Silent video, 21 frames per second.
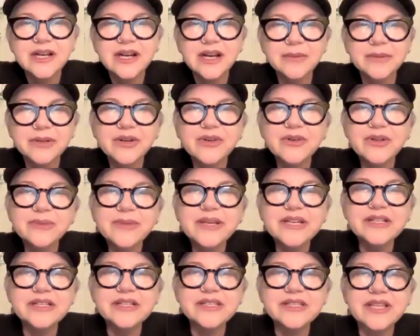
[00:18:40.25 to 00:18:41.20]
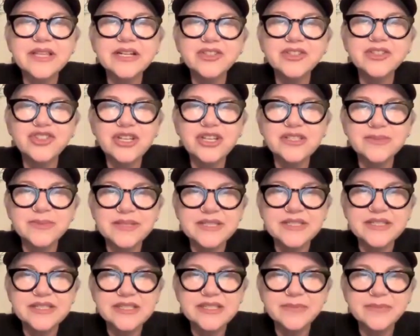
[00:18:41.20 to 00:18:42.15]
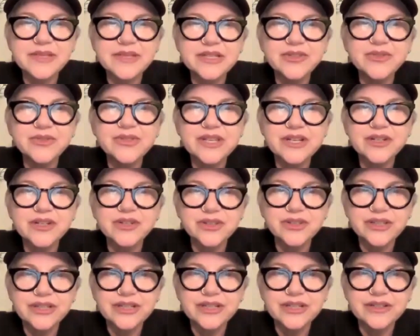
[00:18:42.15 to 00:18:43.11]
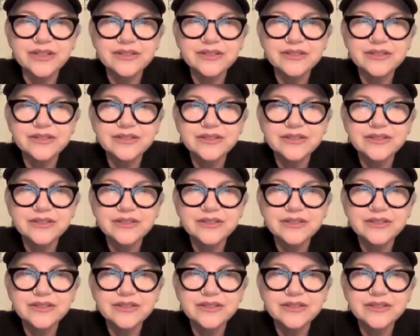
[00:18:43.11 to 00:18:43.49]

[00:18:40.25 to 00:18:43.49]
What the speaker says: I'm going to make a slight adjustment to something you said earlier.